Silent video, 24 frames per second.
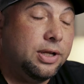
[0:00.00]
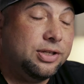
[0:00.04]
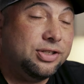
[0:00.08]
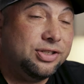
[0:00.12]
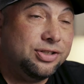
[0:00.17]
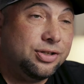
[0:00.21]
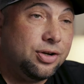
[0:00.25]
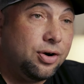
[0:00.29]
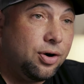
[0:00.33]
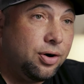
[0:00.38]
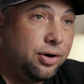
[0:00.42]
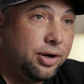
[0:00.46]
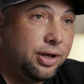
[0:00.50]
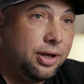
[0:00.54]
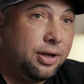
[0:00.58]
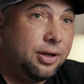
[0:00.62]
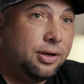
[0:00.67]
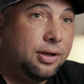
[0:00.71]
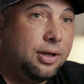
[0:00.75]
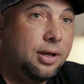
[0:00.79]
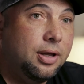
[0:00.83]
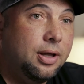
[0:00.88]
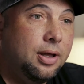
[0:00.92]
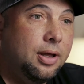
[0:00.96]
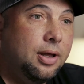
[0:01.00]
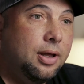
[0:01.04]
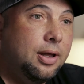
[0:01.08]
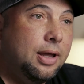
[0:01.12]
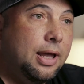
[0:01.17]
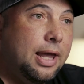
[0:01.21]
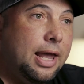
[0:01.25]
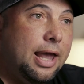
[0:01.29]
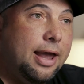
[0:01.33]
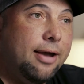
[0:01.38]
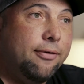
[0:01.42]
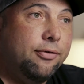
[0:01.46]
I started,
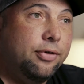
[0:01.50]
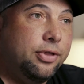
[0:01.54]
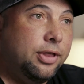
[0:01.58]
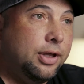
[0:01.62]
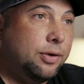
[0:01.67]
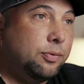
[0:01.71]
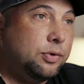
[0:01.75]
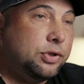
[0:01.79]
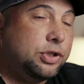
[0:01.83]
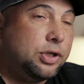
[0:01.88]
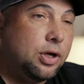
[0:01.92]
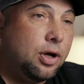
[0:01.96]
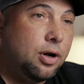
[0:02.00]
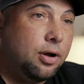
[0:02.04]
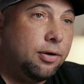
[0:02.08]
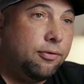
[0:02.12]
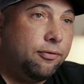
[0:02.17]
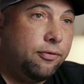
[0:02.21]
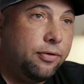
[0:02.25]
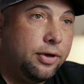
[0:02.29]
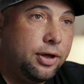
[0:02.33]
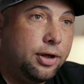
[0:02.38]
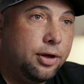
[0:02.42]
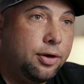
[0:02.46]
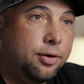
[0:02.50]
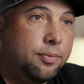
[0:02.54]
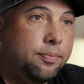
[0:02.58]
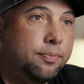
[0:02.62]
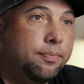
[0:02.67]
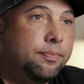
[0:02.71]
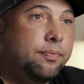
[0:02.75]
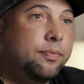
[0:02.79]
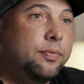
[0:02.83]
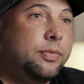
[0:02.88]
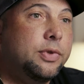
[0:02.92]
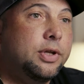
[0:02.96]
everything was shot on
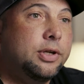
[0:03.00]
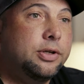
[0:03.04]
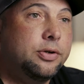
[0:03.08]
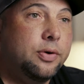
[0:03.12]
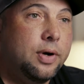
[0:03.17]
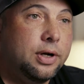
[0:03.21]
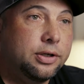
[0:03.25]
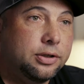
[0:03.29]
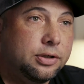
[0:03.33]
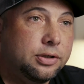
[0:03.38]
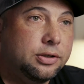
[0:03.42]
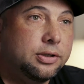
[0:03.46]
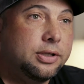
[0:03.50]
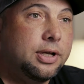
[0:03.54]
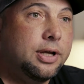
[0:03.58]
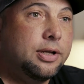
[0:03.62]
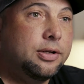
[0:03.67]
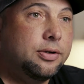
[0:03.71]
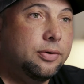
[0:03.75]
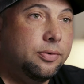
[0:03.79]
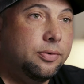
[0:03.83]
film. The directors had to